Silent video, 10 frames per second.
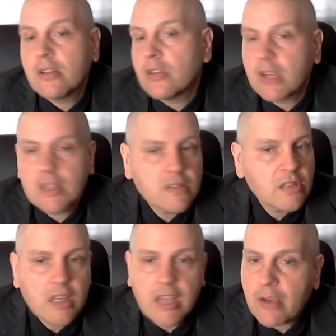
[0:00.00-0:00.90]
You can
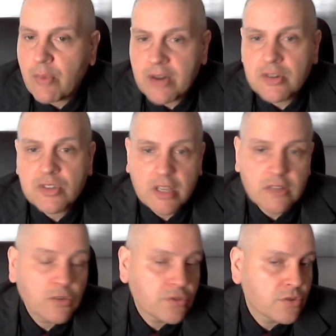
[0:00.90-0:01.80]
say Aquarius
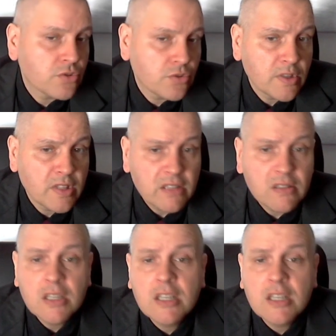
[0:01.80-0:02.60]
has also to do with that,